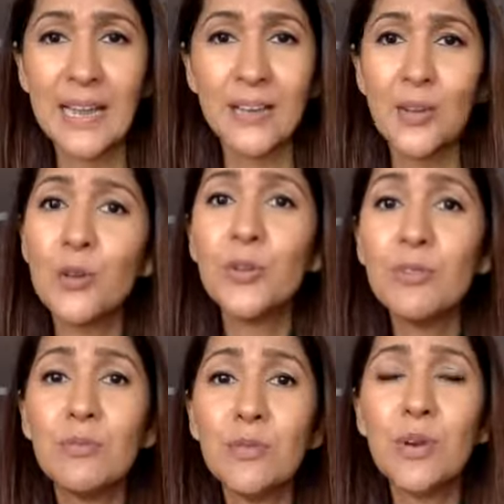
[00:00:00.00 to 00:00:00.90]
And, you know,
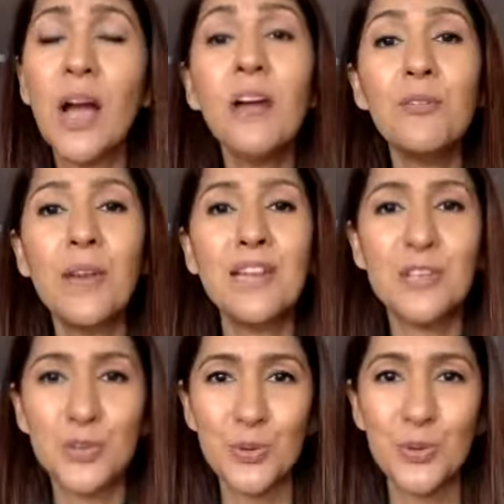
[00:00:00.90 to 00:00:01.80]
you can't really
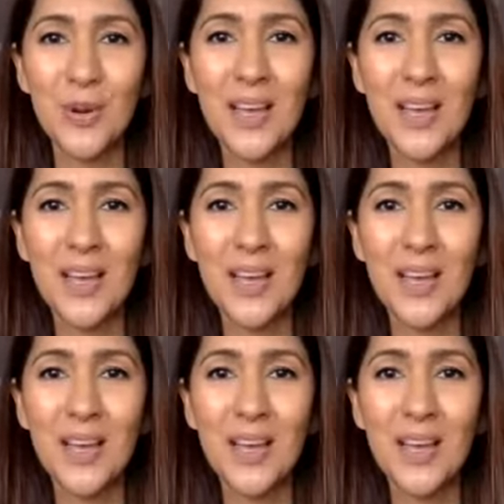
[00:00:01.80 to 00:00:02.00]
do